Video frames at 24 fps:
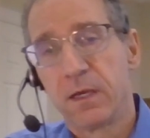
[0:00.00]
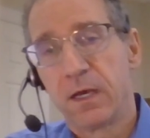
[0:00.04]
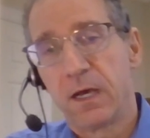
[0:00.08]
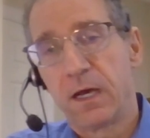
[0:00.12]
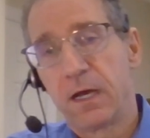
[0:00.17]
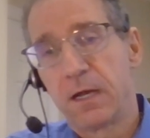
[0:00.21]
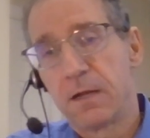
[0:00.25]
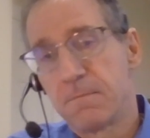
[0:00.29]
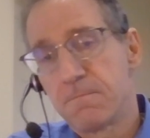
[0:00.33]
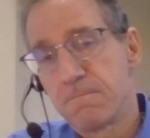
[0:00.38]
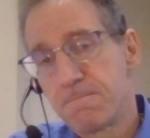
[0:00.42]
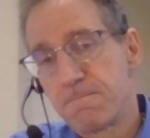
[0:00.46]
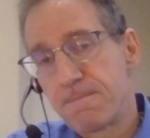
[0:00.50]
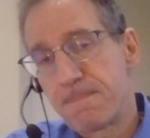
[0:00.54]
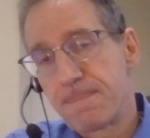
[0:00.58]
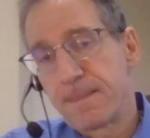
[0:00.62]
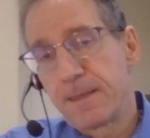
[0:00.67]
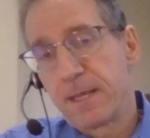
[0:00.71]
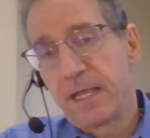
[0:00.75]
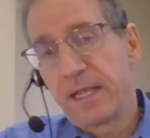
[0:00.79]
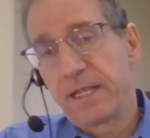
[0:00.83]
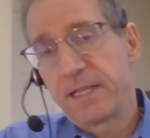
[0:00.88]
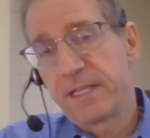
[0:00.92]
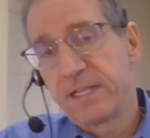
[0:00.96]
But
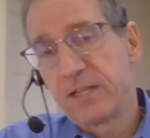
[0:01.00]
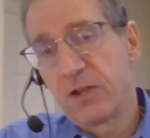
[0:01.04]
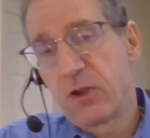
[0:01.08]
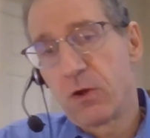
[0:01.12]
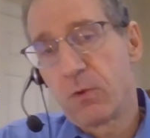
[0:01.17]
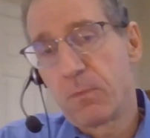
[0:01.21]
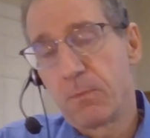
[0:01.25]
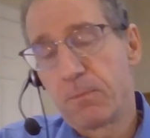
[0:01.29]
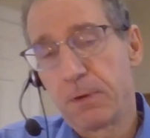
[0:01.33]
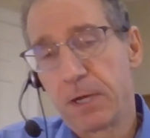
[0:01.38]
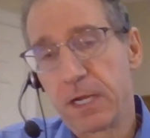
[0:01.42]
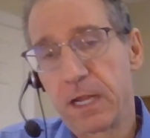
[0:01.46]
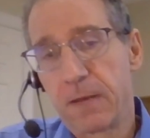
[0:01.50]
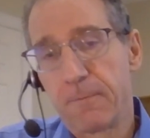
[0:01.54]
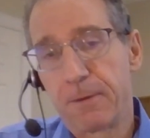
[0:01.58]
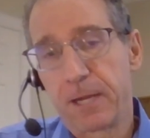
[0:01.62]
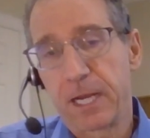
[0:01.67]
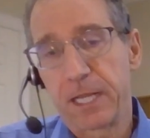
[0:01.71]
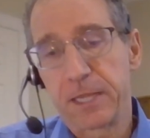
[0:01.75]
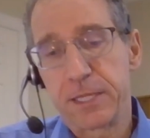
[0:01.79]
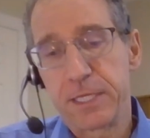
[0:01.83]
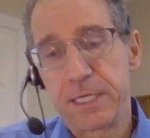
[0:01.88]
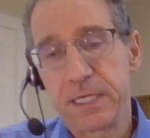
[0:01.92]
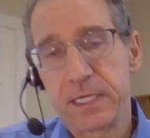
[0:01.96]

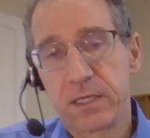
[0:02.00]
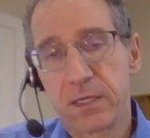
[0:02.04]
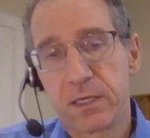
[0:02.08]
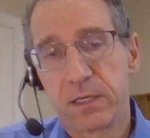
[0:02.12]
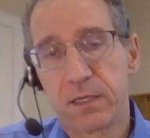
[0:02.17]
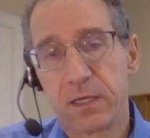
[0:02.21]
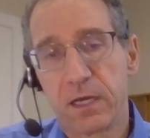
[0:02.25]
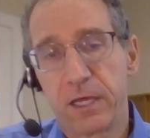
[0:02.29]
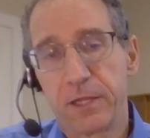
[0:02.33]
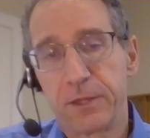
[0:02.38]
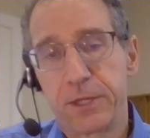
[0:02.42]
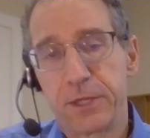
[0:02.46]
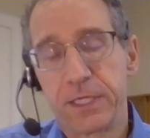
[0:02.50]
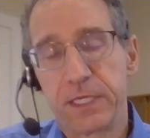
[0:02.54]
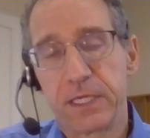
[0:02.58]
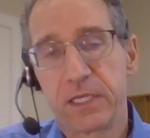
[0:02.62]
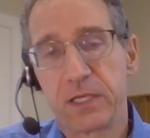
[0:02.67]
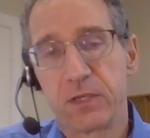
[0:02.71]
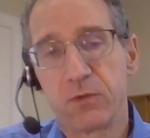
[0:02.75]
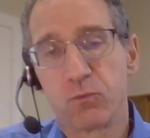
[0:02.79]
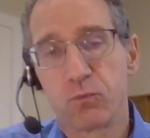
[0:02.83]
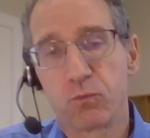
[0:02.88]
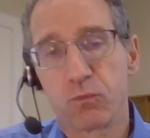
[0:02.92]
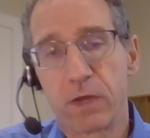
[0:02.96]
I
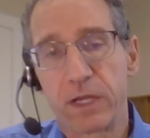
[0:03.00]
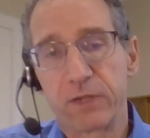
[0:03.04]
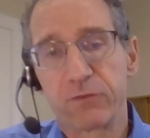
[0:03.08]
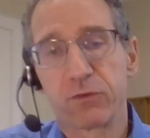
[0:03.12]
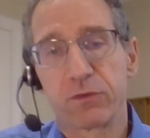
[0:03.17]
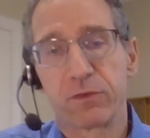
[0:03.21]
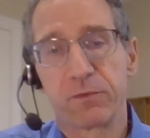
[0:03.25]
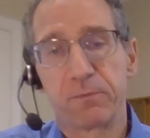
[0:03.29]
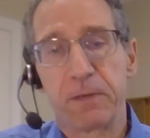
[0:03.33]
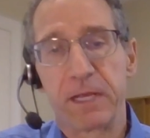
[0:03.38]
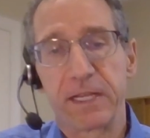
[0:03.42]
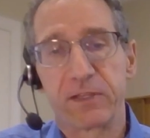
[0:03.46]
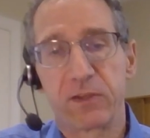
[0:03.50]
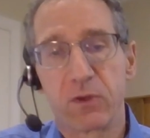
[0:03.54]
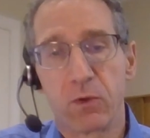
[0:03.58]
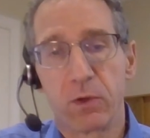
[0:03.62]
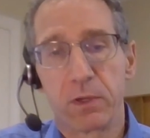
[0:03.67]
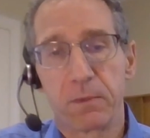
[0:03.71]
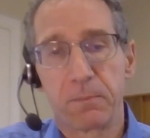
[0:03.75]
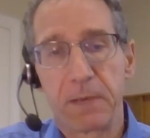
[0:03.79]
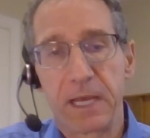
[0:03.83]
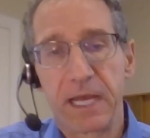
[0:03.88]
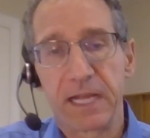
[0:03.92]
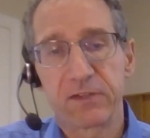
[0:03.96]
think in retrospect,
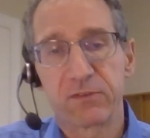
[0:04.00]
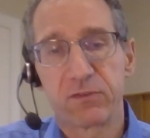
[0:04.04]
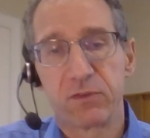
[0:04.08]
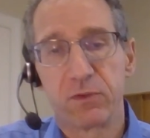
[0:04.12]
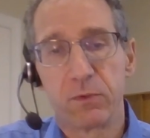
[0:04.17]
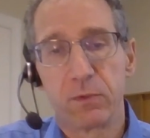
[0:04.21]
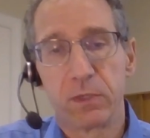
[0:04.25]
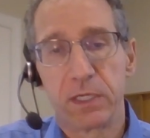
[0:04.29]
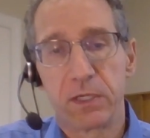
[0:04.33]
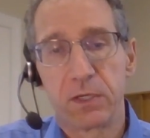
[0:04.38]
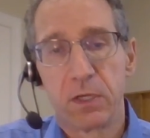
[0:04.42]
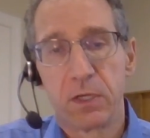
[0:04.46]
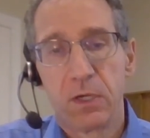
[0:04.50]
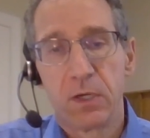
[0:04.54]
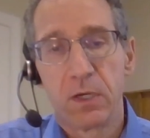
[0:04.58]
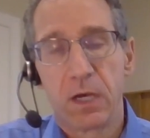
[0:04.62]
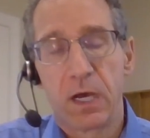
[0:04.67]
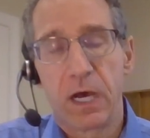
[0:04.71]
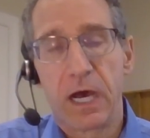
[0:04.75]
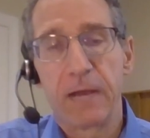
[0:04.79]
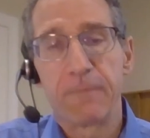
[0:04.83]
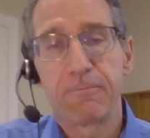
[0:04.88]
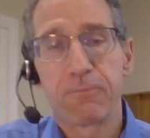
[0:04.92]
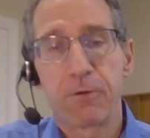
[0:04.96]
going back to it,
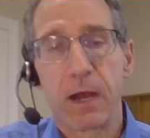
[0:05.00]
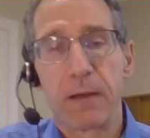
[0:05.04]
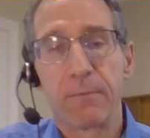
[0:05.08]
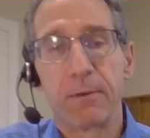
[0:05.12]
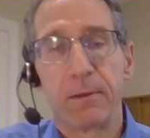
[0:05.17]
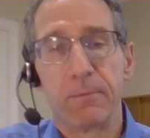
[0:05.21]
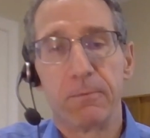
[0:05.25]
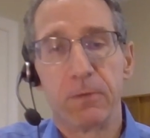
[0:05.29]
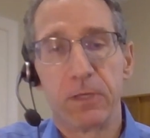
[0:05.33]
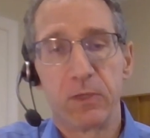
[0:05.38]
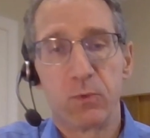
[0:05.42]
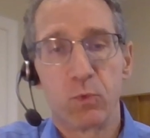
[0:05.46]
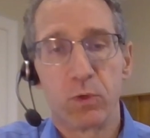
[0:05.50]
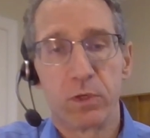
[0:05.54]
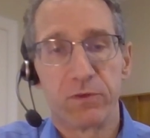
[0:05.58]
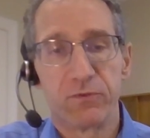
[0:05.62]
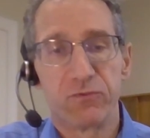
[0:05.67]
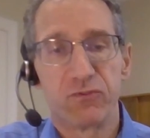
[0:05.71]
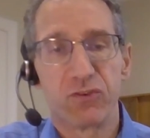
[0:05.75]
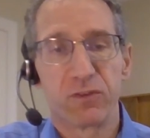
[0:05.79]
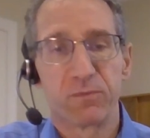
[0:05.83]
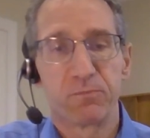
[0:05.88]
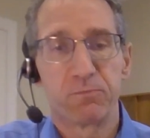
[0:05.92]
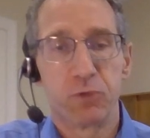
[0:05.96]
I probably would
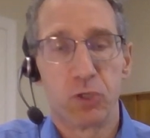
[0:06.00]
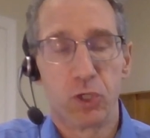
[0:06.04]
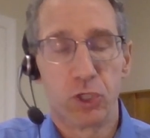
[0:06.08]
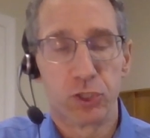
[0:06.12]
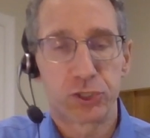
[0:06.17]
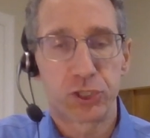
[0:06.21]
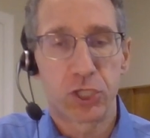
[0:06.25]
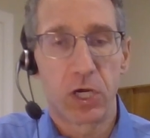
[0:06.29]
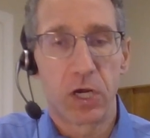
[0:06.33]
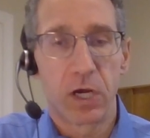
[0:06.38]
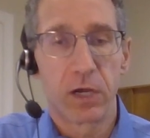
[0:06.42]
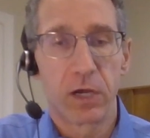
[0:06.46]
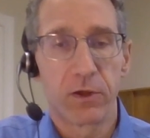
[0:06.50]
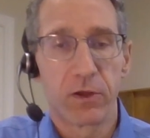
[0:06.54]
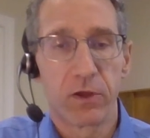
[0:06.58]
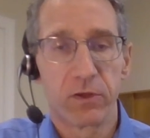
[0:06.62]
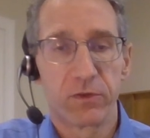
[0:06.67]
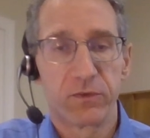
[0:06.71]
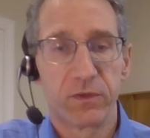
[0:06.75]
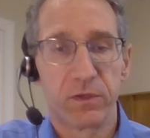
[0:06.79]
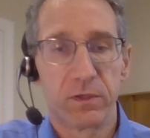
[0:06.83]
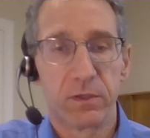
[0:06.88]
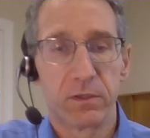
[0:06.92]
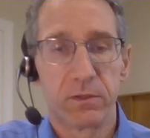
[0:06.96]
have just pushed
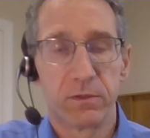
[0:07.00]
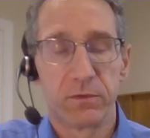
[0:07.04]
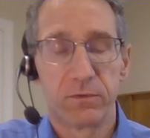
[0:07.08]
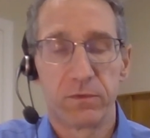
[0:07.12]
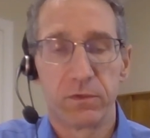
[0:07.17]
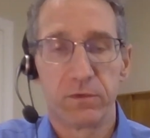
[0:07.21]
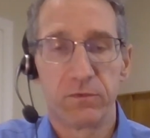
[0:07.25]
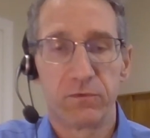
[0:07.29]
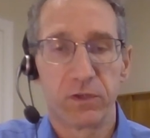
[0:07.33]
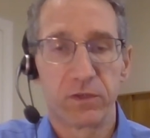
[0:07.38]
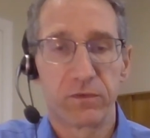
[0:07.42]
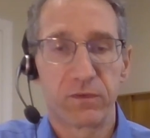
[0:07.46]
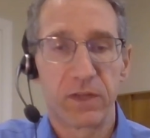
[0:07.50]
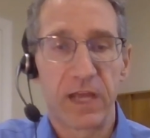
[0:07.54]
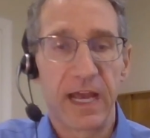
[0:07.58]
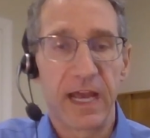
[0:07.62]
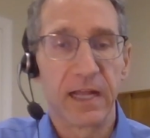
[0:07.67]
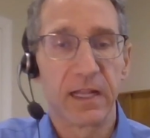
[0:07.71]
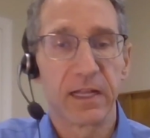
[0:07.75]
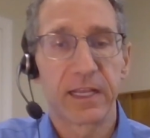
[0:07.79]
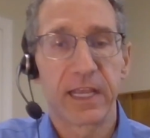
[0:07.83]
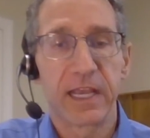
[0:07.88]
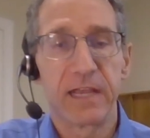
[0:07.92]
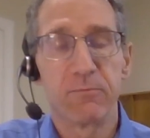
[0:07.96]
harder to just
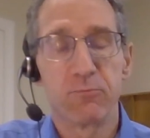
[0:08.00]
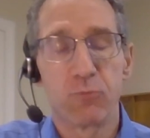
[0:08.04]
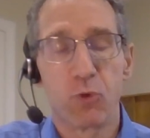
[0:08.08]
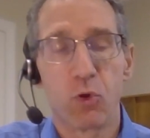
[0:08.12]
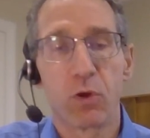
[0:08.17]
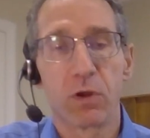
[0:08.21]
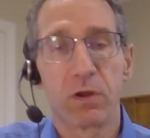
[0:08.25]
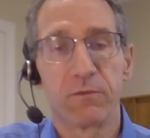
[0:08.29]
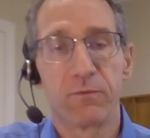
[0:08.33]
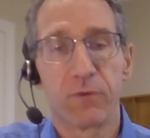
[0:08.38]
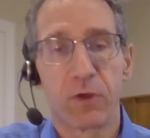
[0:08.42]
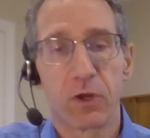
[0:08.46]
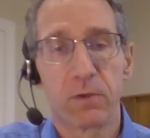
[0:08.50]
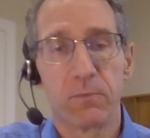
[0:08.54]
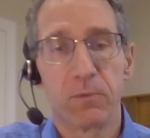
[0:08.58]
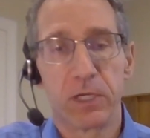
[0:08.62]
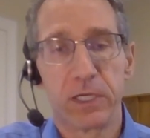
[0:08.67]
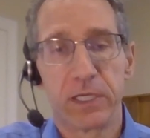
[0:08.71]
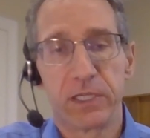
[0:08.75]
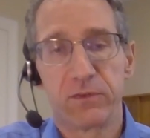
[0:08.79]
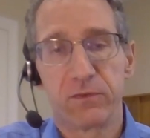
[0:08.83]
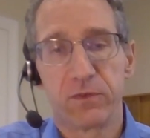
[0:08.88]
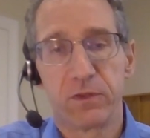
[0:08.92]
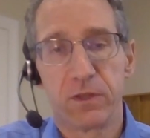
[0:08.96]
allocate more of our
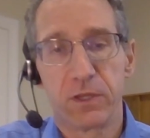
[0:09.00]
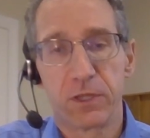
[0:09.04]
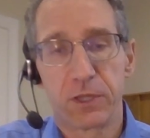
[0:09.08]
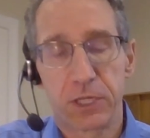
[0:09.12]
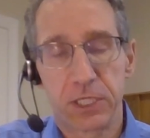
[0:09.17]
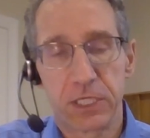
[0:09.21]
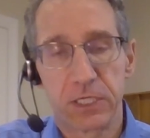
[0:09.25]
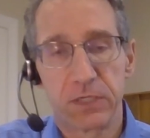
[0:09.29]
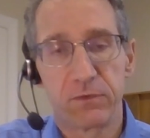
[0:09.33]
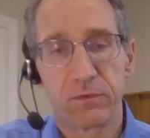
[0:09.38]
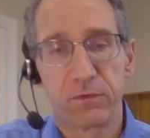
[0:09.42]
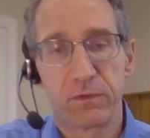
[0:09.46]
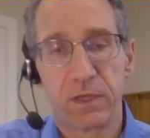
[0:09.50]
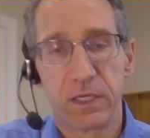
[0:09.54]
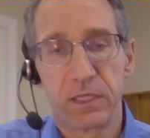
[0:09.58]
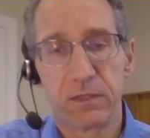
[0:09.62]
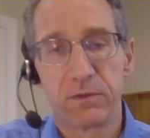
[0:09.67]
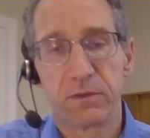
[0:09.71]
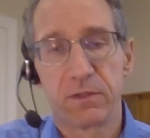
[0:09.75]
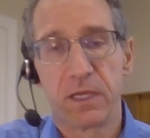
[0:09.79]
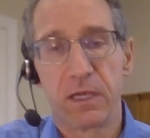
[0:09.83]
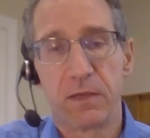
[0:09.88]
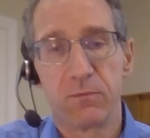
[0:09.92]
money to the things that